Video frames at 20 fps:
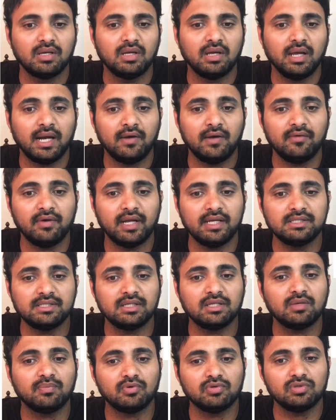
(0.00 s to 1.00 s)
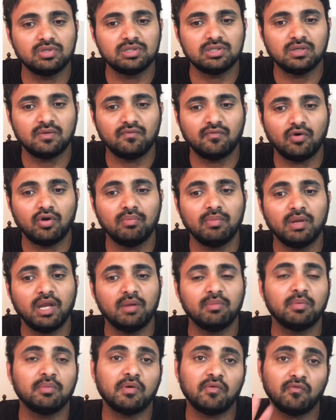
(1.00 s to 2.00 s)
Advertising the position for a
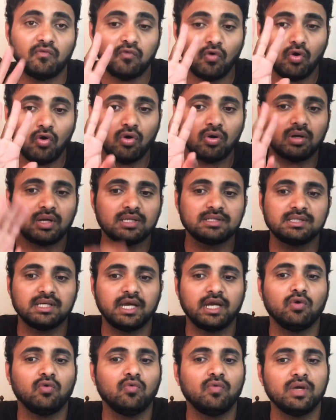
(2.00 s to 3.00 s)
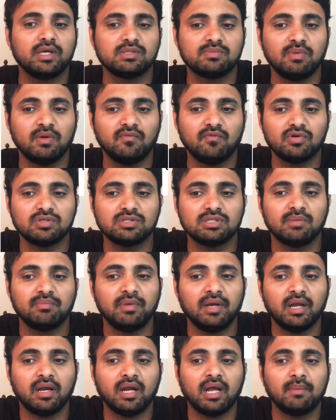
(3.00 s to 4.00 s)
minimum of 4 consecutive weeks before
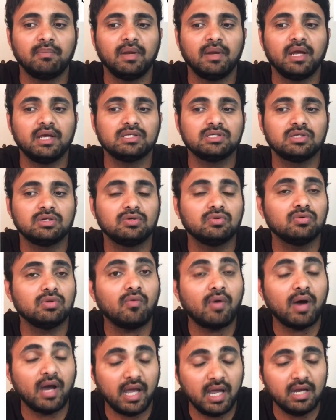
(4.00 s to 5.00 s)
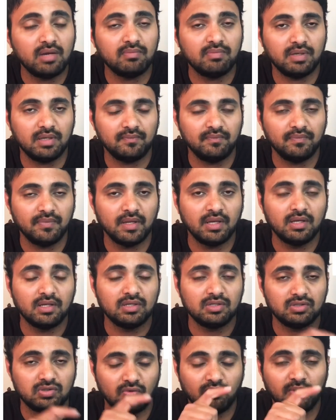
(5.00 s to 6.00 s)
submitting an application to the Y&P.
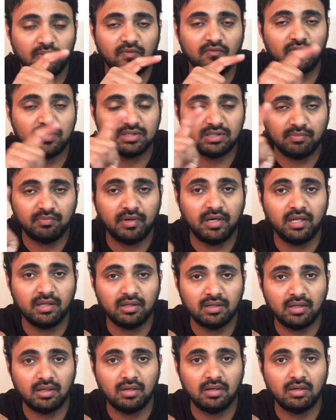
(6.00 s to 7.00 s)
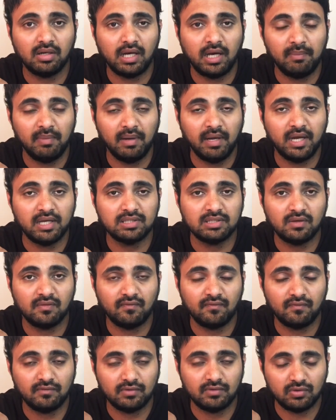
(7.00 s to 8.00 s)
So before submitting the application
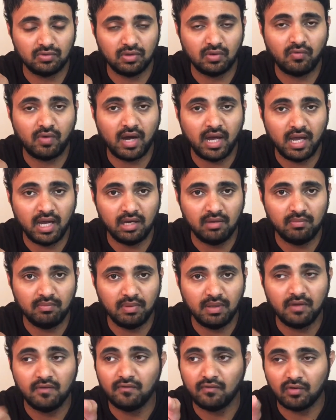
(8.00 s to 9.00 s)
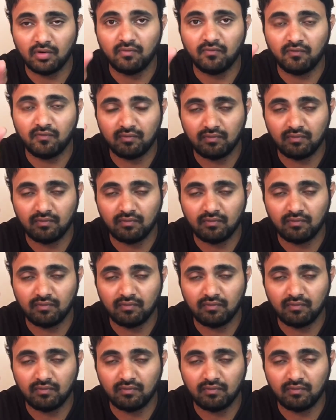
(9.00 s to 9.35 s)
to the Y&P for